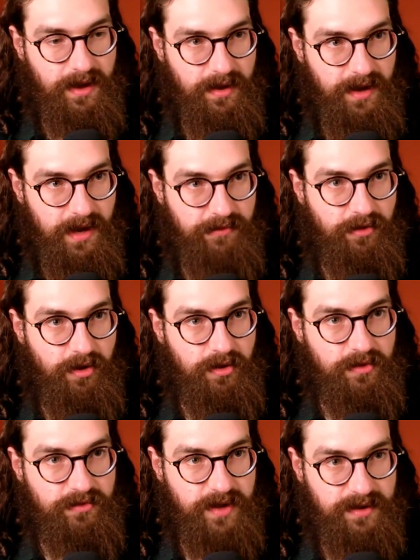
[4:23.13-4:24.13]
have all
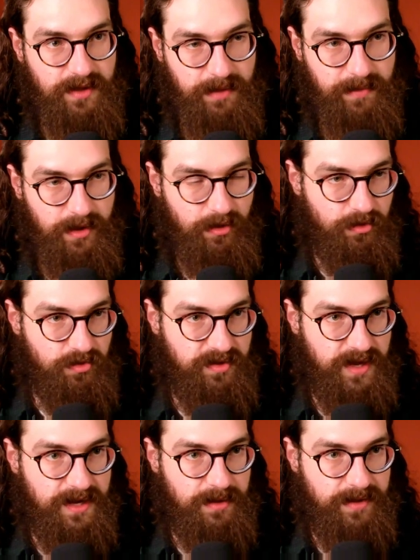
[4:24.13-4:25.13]
of that in my own
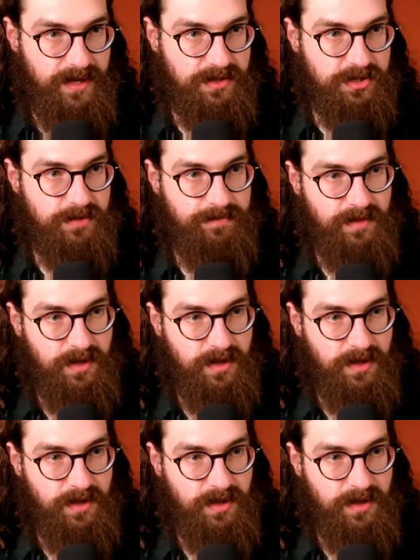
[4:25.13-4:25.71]
database,